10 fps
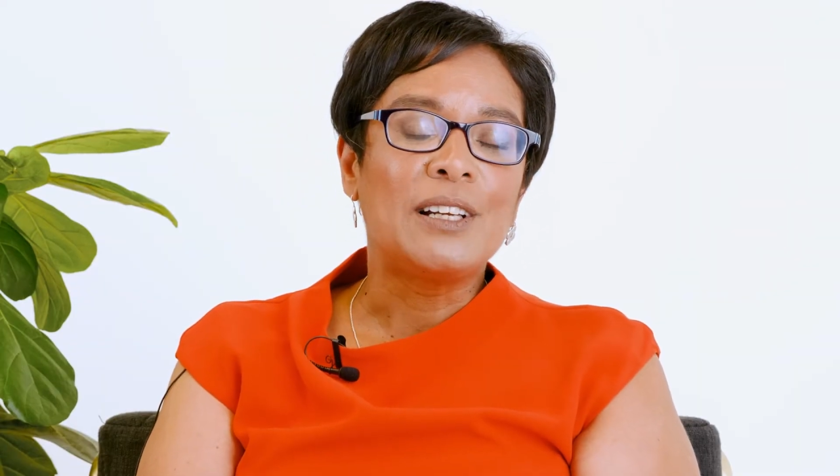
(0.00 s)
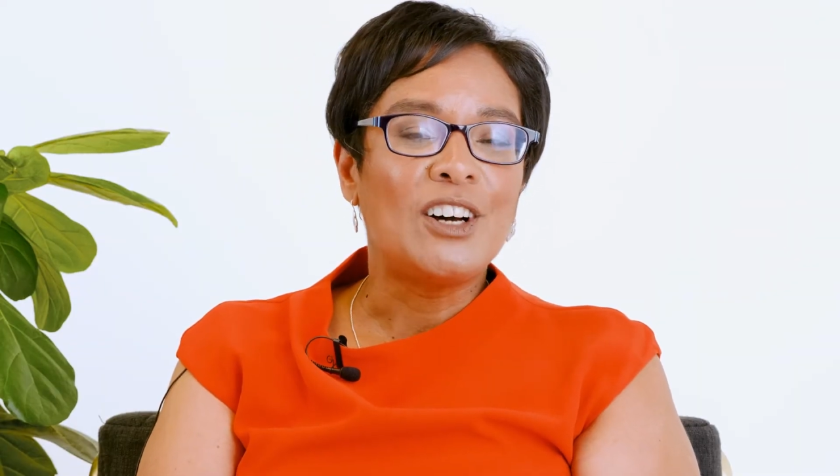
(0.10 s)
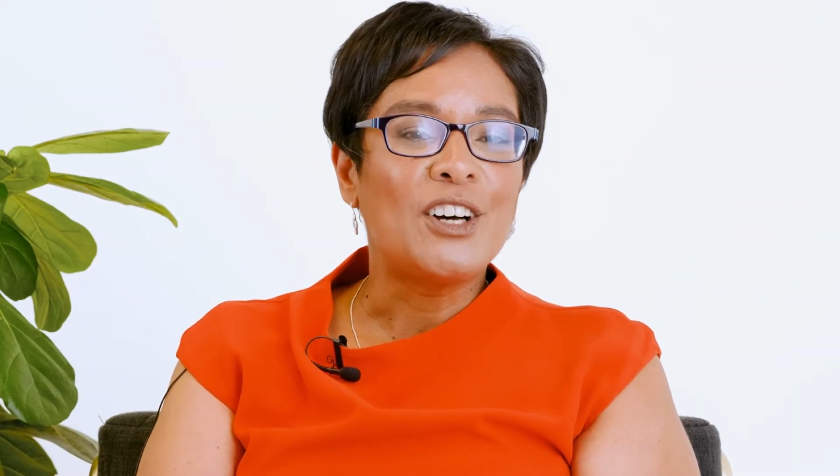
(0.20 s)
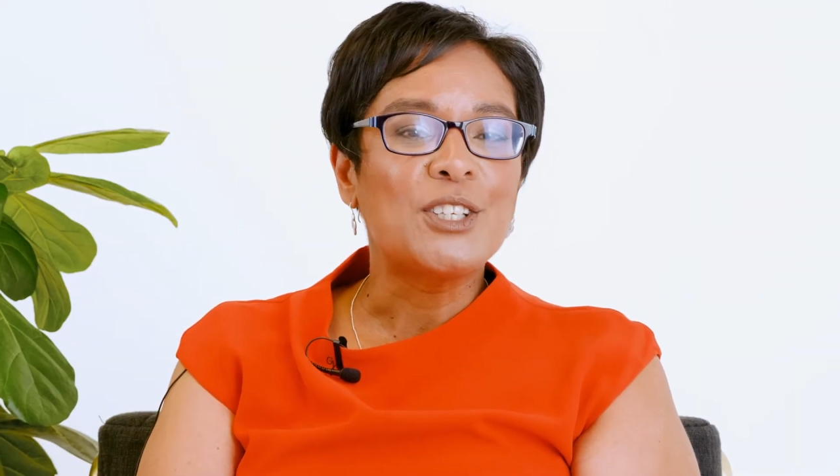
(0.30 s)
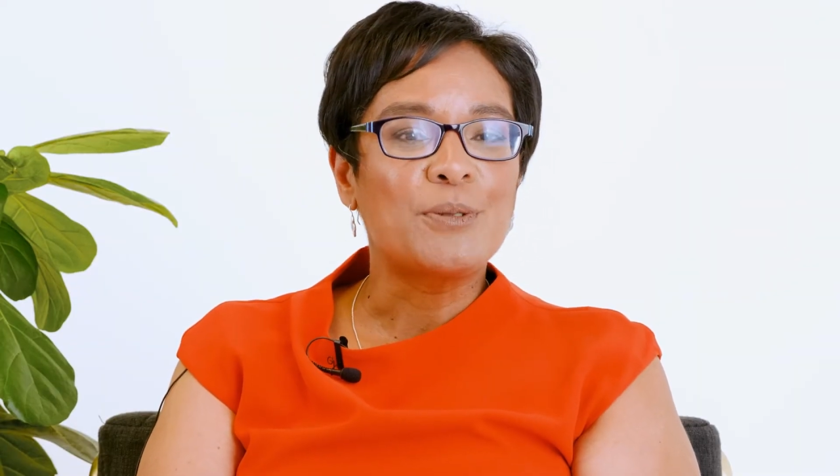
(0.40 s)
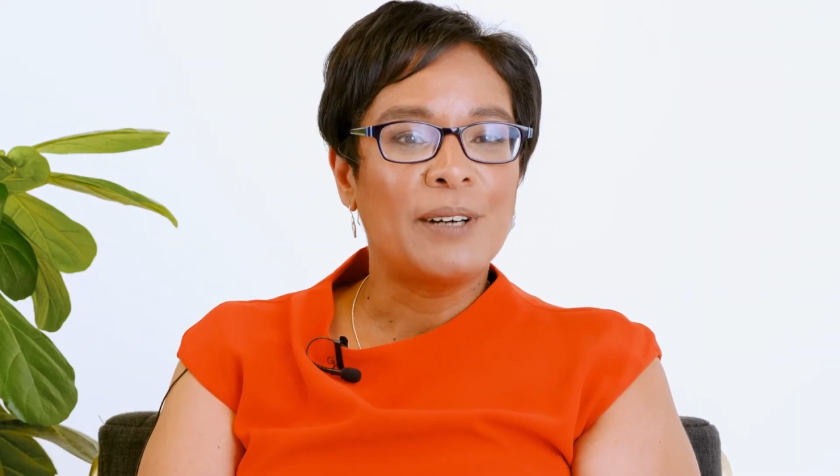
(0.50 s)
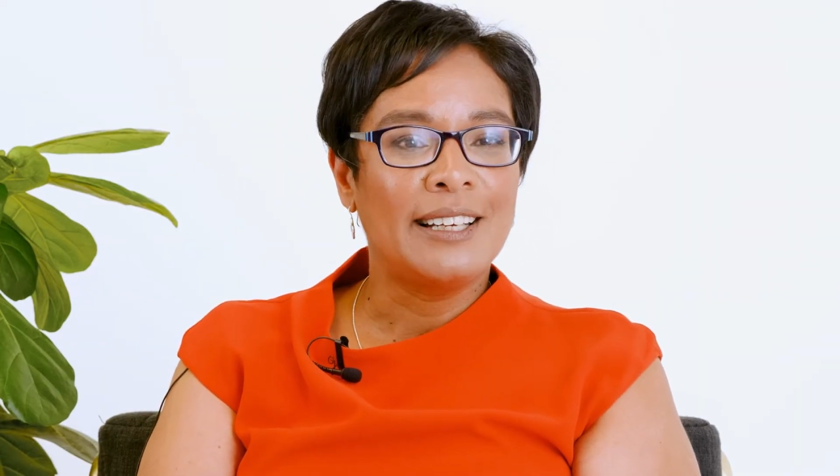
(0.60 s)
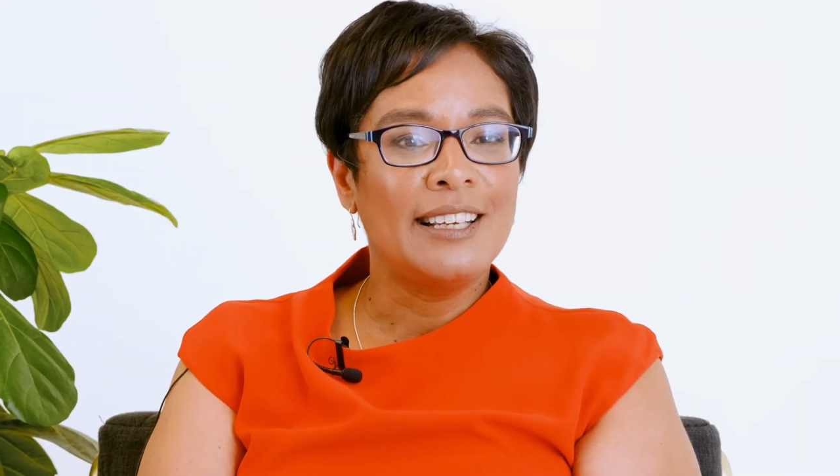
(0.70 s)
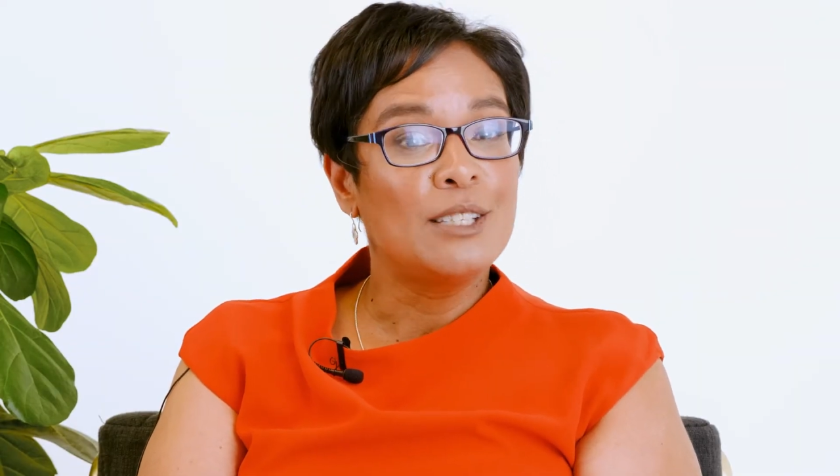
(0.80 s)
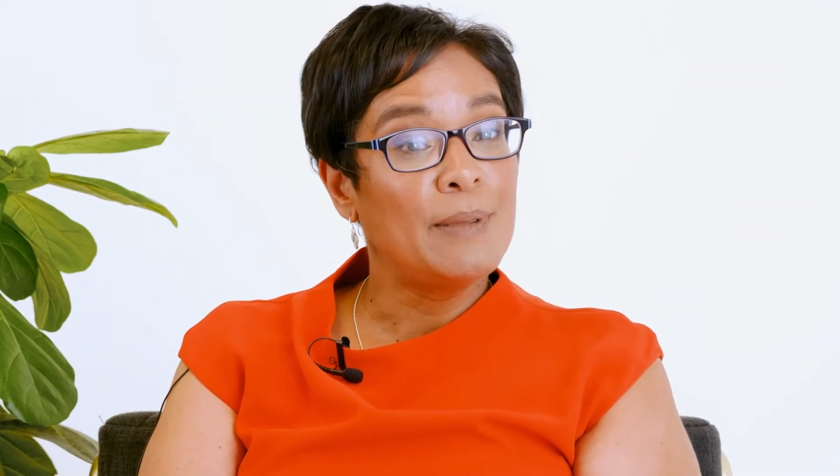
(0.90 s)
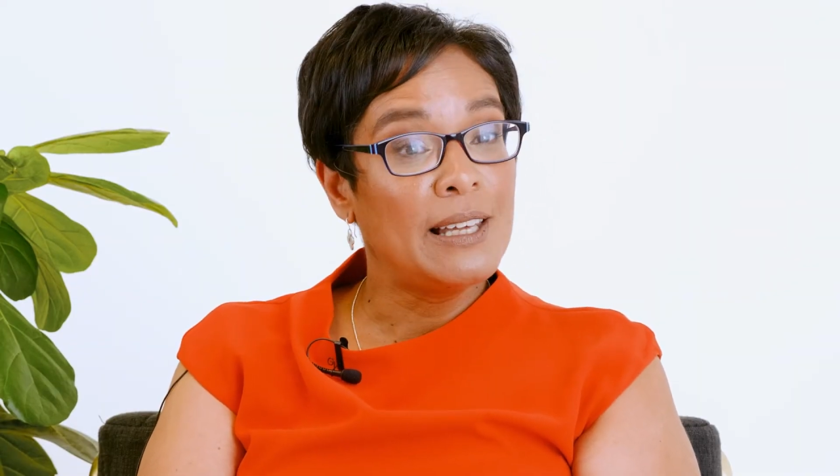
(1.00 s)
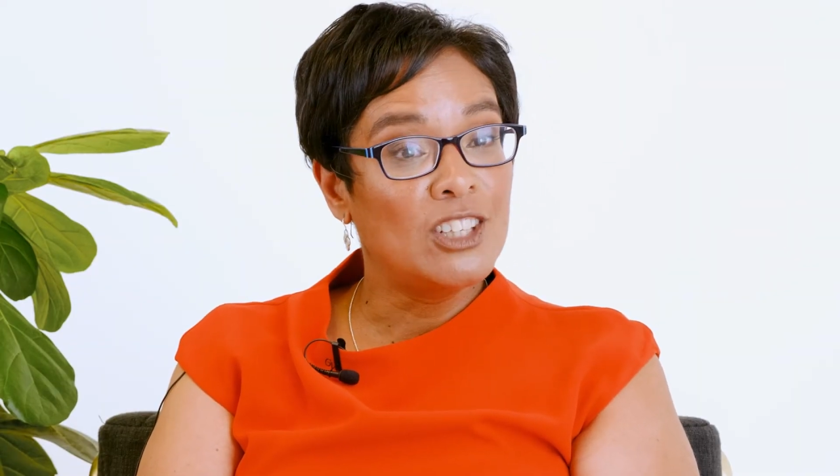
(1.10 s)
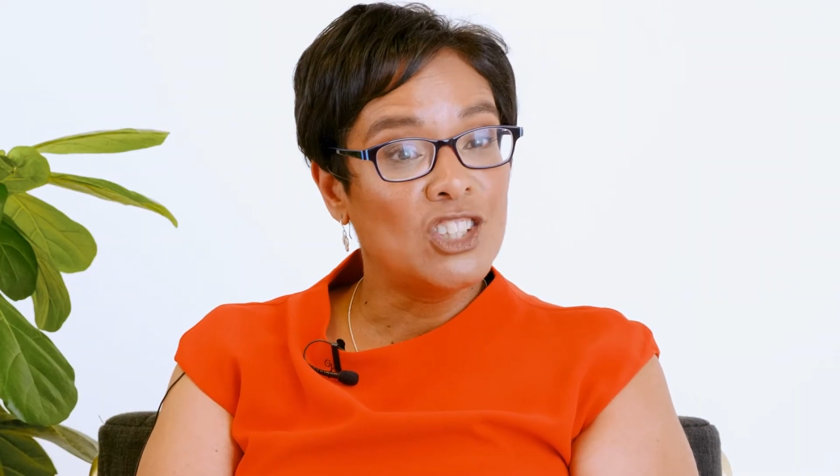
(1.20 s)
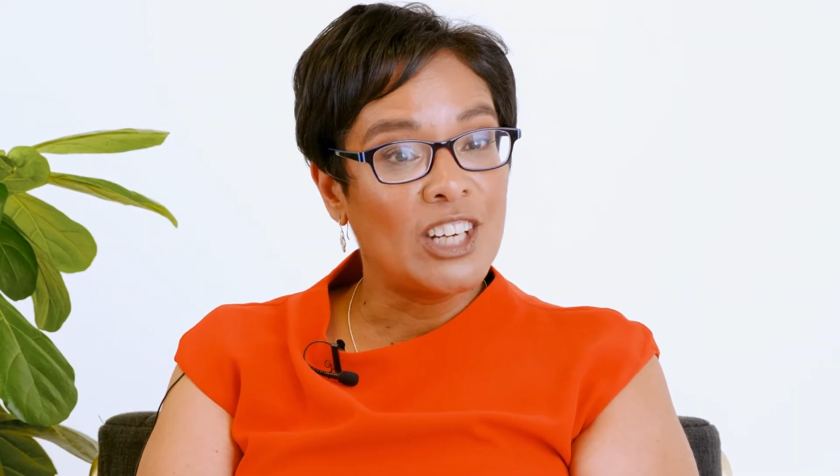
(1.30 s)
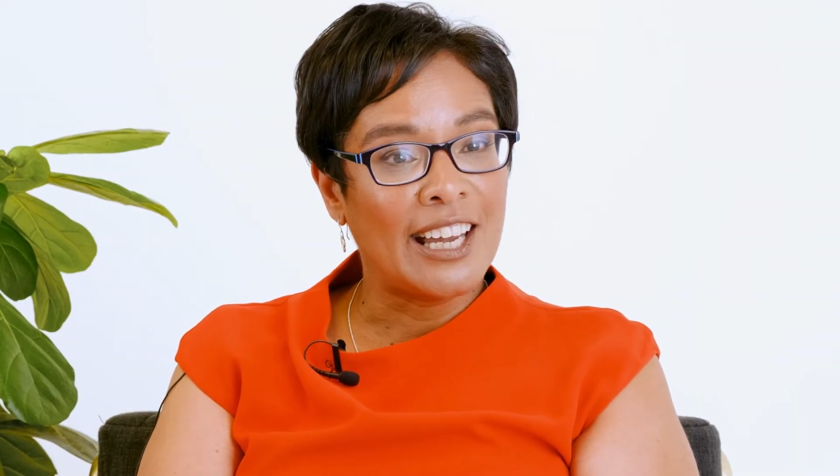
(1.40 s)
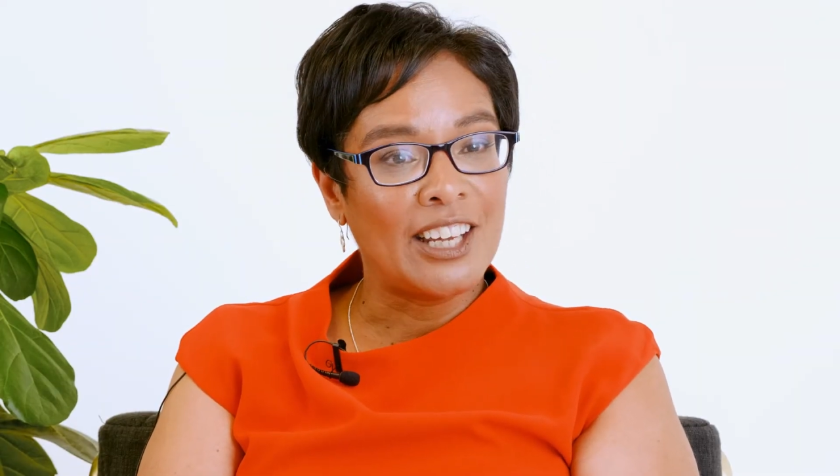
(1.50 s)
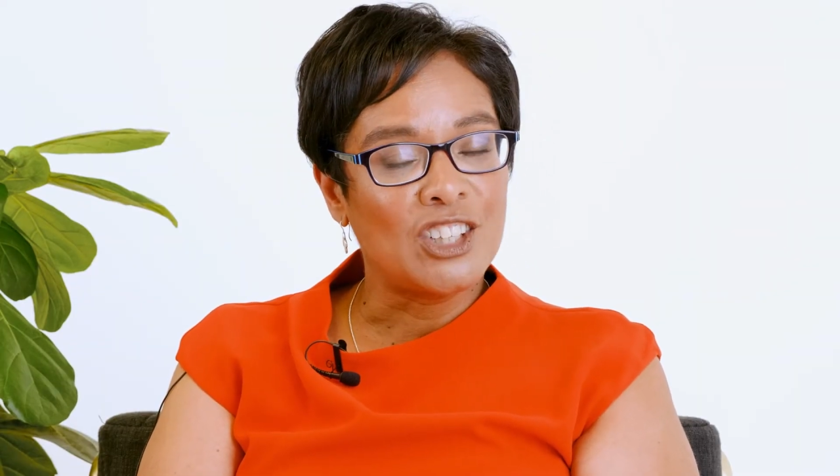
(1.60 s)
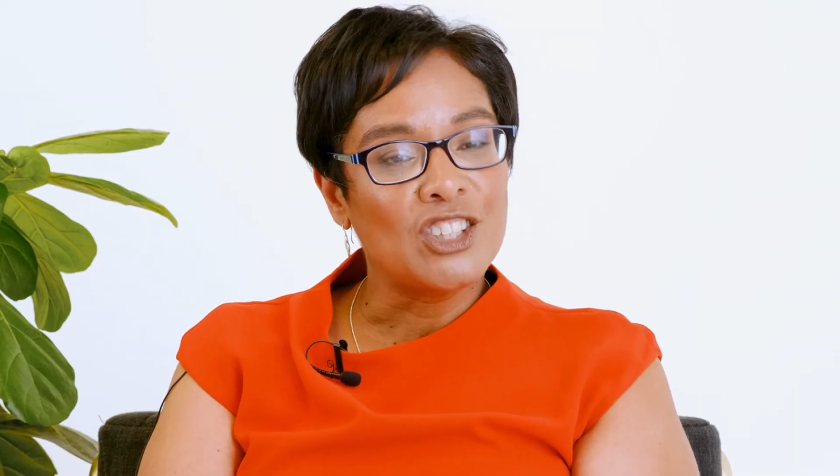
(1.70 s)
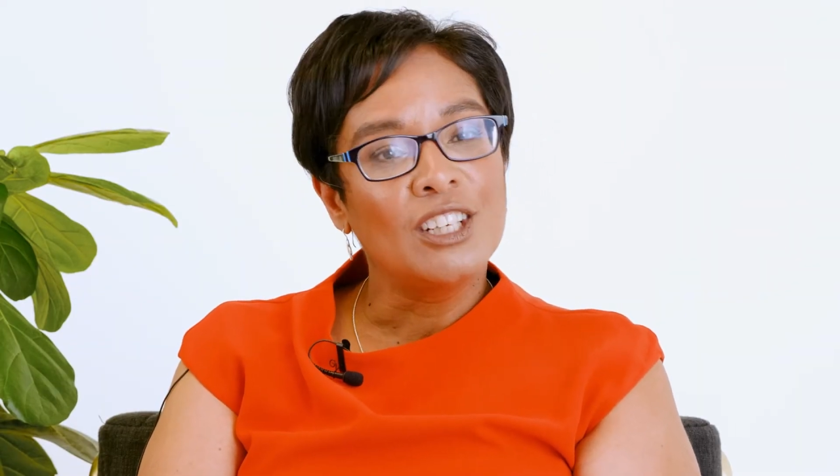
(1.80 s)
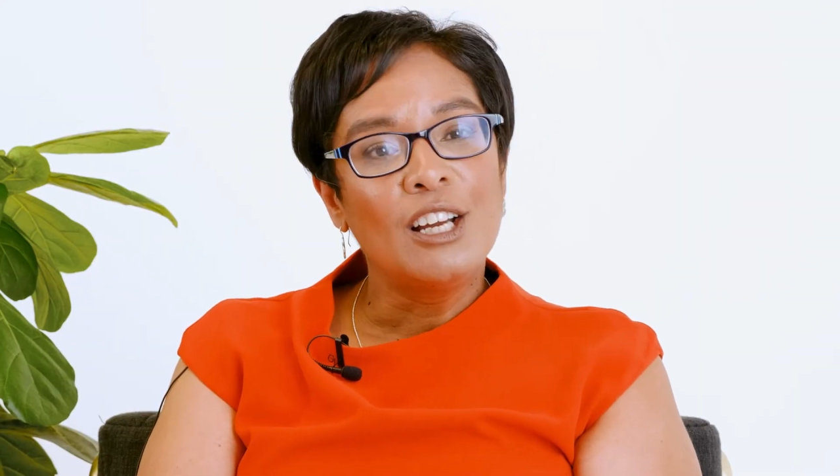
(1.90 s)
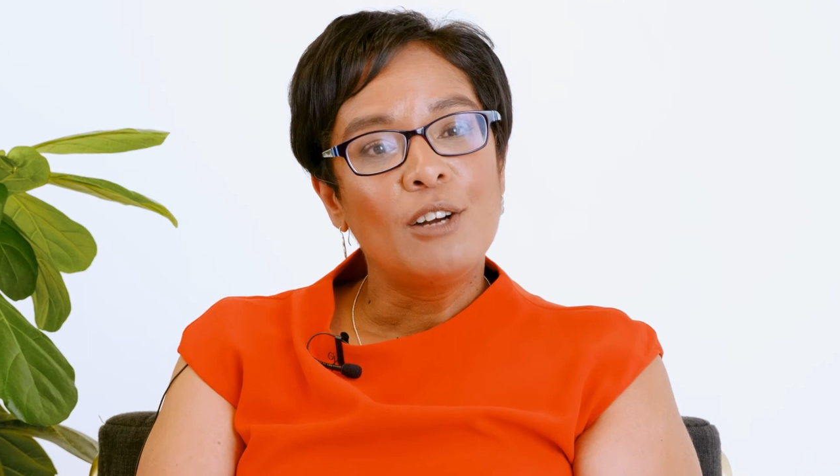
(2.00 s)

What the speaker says: last one is be the change.